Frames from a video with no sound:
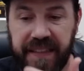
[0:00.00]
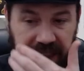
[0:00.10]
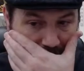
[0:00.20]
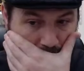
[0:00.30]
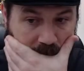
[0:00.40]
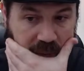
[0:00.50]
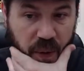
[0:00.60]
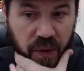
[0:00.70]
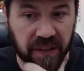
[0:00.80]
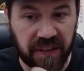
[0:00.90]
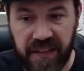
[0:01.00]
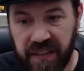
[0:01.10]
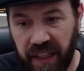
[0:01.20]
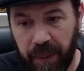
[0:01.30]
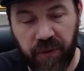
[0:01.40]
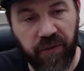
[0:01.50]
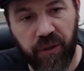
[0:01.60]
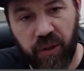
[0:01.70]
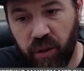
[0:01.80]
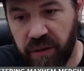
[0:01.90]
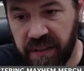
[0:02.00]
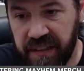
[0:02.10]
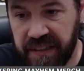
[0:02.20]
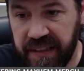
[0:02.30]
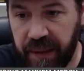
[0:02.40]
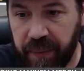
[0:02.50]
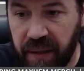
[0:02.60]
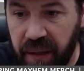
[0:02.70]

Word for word: Um, I prefer cordless anytime.